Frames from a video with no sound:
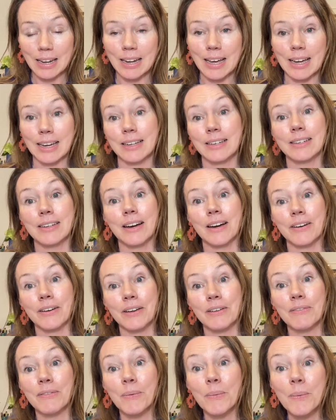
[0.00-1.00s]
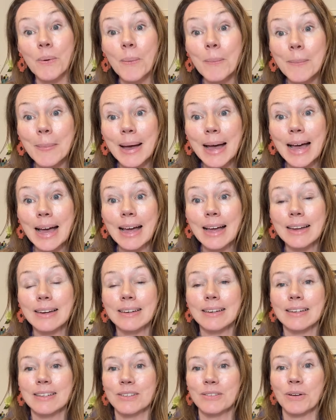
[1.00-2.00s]
like Diary of a Wombat,
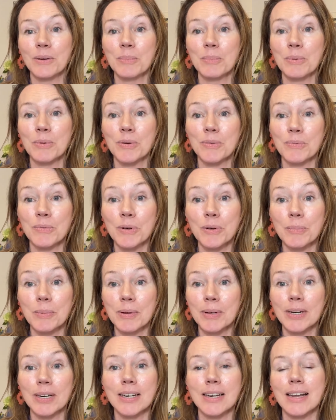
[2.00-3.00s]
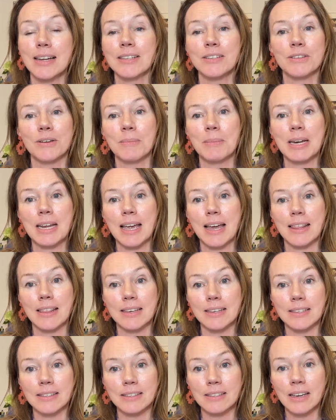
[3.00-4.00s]
his own book Reuben, and so many
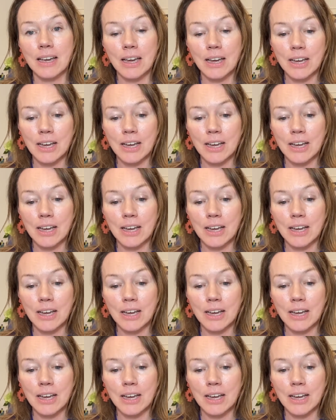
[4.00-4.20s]
others.